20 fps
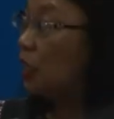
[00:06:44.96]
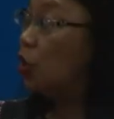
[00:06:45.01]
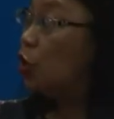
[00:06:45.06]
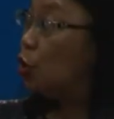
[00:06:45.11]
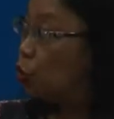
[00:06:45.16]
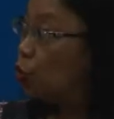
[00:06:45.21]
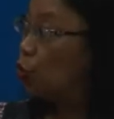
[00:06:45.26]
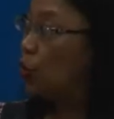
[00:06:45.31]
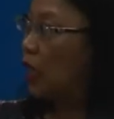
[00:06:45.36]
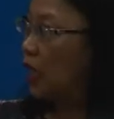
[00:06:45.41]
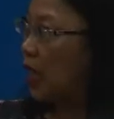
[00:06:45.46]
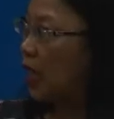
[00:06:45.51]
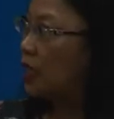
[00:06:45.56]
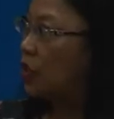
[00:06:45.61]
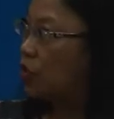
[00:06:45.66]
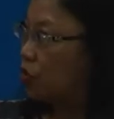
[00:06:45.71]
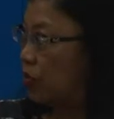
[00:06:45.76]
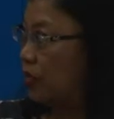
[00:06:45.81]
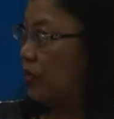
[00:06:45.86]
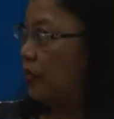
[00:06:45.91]
into the
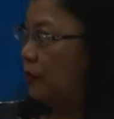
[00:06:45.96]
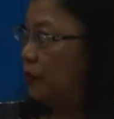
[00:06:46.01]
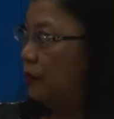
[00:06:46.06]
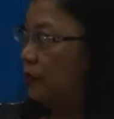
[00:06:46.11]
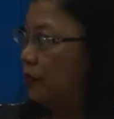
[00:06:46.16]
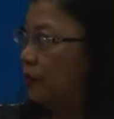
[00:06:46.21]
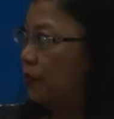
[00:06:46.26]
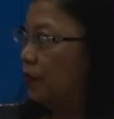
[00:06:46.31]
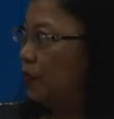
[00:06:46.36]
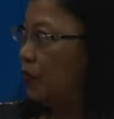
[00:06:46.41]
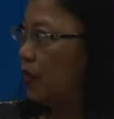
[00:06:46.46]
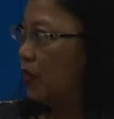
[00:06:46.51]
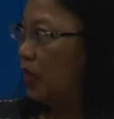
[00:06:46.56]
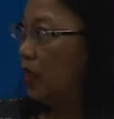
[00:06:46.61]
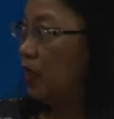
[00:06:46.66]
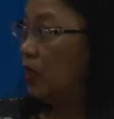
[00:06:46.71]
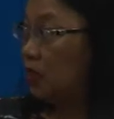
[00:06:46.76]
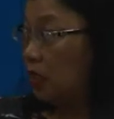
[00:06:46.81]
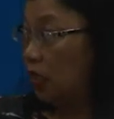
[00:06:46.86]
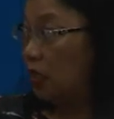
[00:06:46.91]
country.
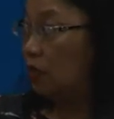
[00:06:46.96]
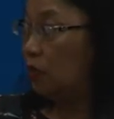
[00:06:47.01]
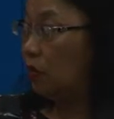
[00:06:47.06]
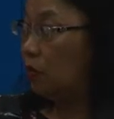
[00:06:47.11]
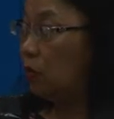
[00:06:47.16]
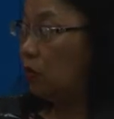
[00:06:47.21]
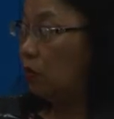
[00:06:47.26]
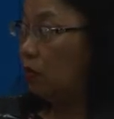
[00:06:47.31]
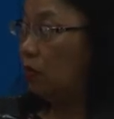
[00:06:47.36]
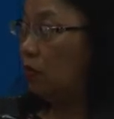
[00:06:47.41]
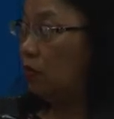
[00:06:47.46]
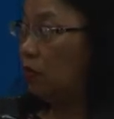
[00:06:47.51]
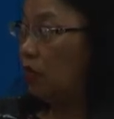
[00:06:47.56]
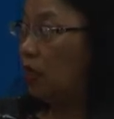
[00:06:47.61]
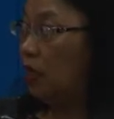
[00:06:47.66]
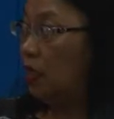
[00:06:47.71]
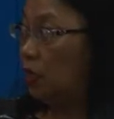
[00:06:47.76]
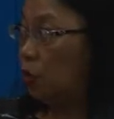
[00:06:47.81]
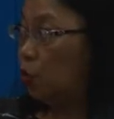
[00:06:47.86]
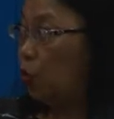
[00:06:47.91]
Yeah,
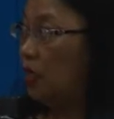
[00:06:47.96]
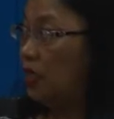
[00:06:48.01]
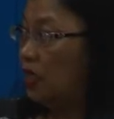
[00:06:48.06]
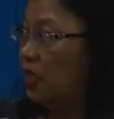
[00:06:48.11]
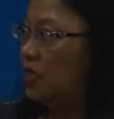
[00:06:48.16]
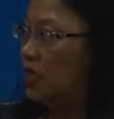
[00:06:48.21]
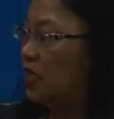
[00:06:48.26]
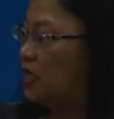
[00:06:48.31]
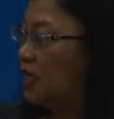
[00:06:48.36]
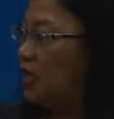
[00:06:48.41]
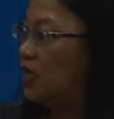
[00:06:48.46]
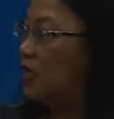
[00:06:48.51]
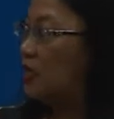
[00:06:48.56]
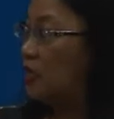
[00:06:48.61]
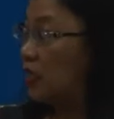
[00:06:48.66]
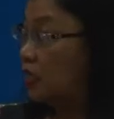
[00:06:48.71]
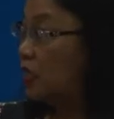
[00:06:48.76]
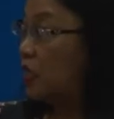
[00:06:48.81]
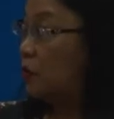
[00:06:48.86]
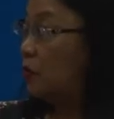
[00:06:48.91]
in 2016, it's
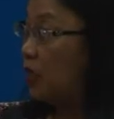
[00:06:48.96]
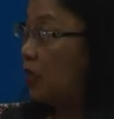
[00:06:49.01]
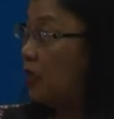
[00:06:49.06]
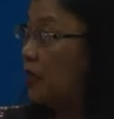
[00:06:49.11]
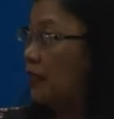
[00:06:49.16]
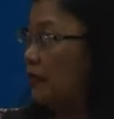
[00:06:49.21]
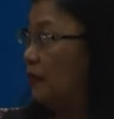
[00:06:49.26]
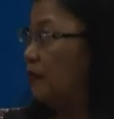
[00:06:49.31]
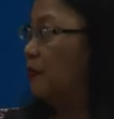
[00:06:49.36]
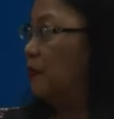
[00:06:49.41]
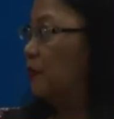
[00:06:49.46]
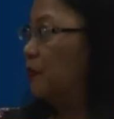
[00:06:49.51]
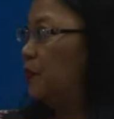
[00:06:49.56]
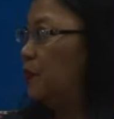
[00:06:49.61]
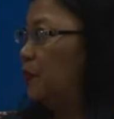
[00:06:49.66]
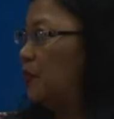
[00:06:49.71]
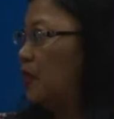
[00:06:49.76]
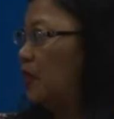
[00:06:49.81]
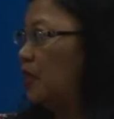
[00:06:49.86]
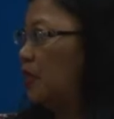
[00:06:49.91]
30 billion
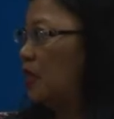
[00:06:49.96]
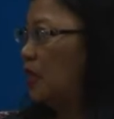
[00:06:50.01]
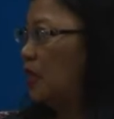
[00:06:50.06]
yes.